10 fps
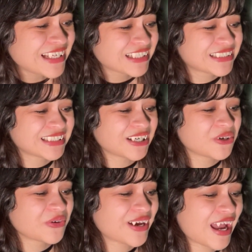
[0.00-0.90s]

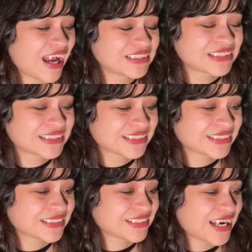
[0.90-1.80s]
So
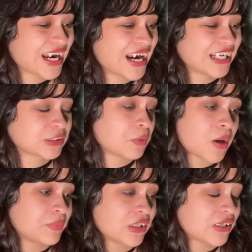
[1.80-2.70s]
as
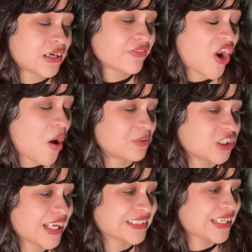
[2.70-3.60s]
popular of an
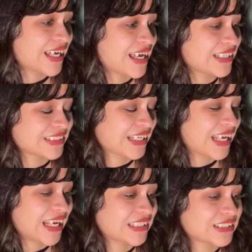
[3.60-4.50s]
option as it
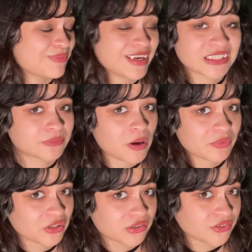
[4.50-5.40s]
is, I mean, it's
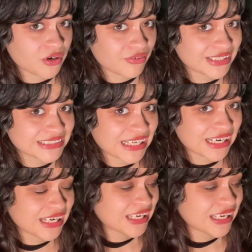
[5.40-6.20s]
popular for a reason.